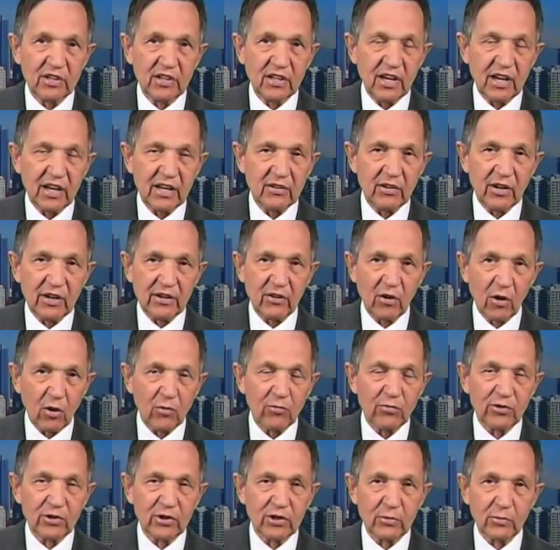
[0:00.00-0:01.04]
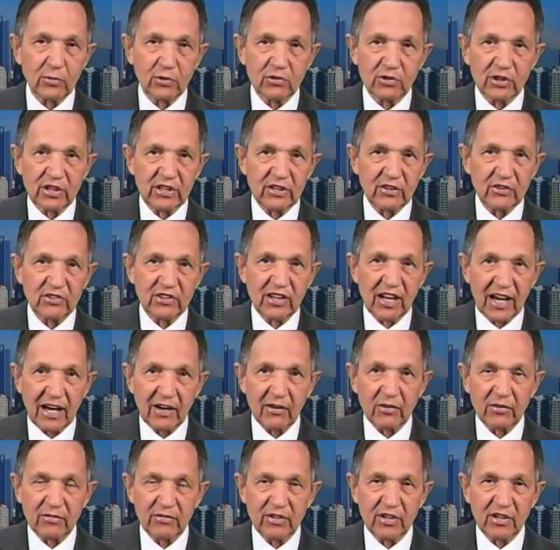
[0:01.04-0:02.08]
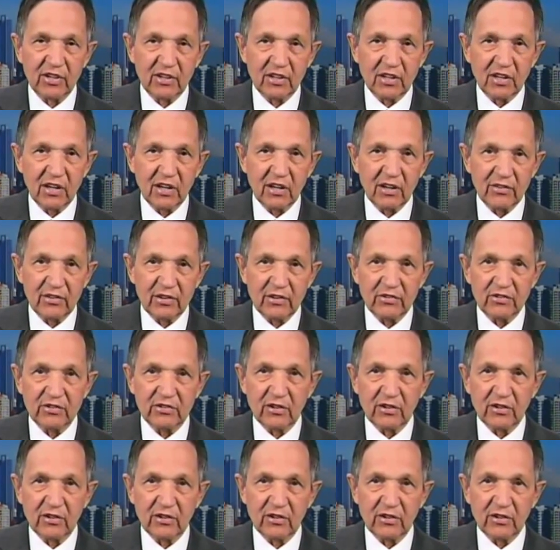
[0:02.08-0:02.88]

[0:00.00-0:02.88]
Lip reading: and hopefully will lead us out of this